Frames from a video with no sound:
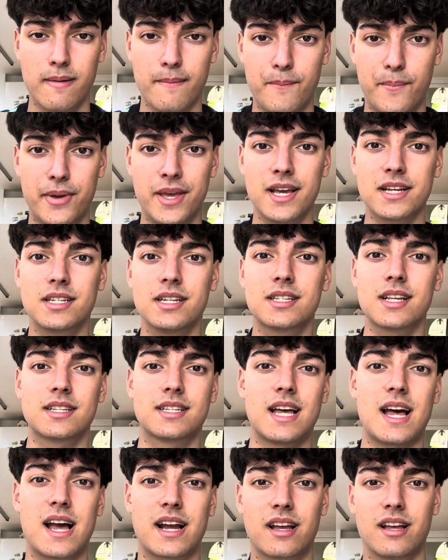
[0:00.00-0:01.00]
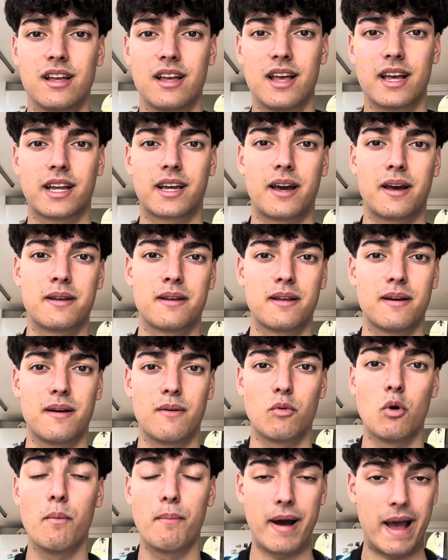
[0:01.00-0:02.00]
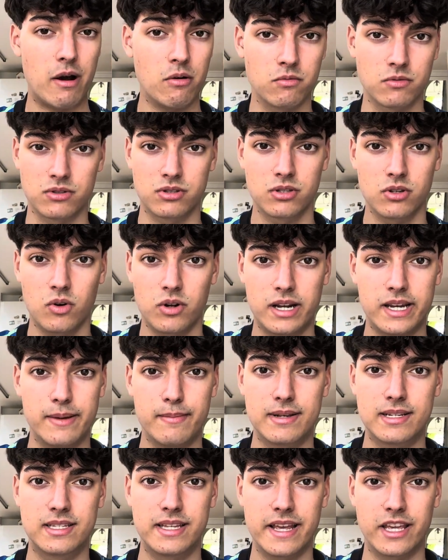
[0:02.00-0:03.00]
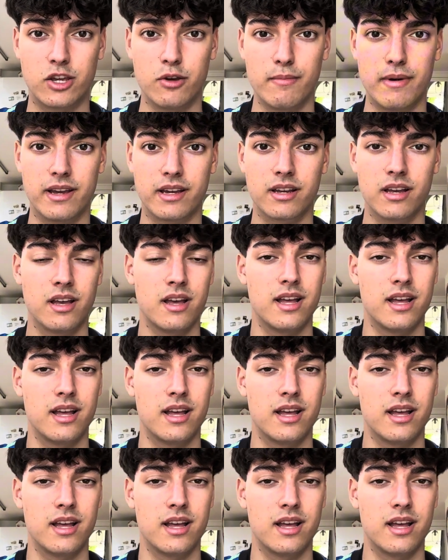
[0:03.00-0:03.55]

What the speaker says: PSG's attack will pounce on any mistake you make.